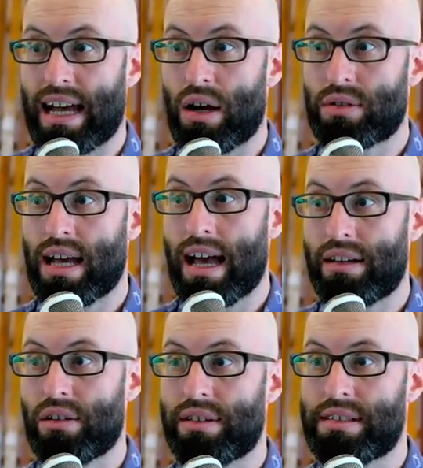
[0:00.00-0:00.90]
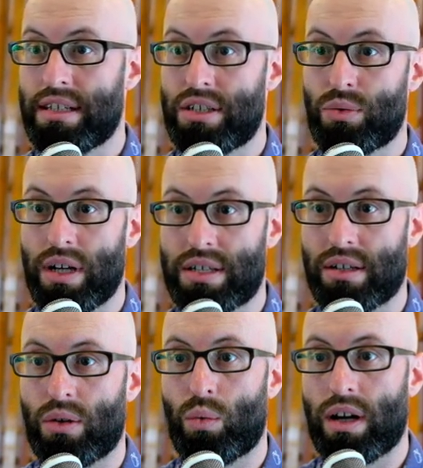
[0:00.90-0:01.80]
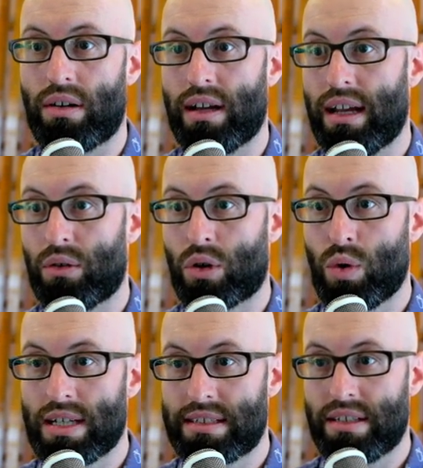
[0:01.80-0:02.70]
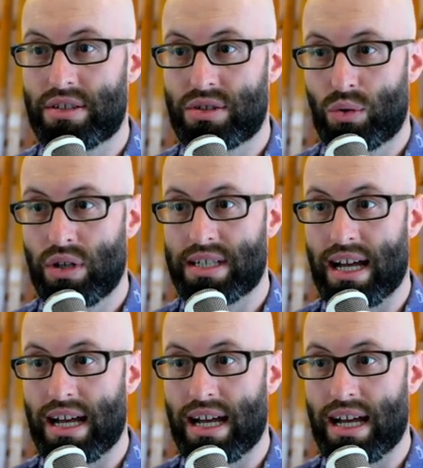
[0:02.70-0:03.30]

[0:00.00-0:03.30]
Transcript: how to handle the situation where a requested storage